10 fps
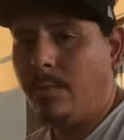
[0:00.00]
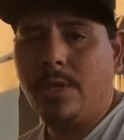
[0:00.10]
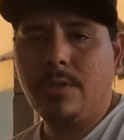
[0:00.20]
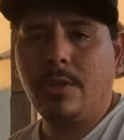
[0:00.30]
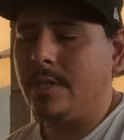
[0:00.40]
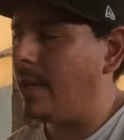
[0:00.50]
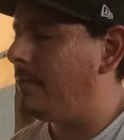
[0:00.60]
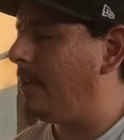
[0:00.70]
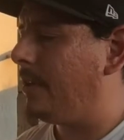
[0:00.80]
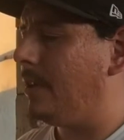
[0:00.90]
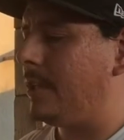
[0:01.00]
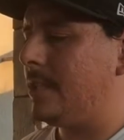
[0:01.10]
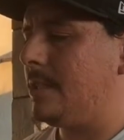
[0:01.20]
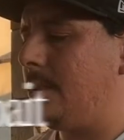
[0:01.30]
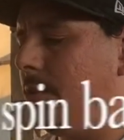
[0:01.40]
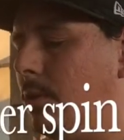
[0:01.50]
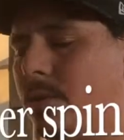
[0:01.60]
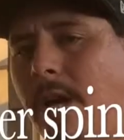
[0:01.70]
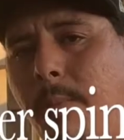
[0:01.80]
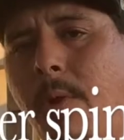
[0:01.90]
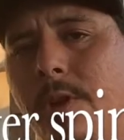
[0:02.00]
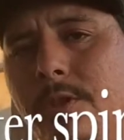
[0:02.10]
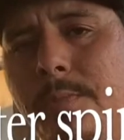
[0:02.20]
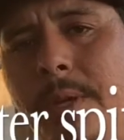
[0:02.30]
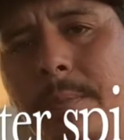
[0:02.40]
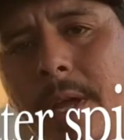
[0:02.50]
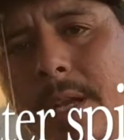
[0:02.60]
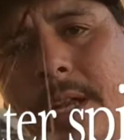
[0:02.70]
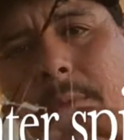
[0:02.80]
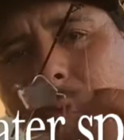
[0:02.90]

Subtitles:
research, and I found out that, you know, topwater spin bait. Never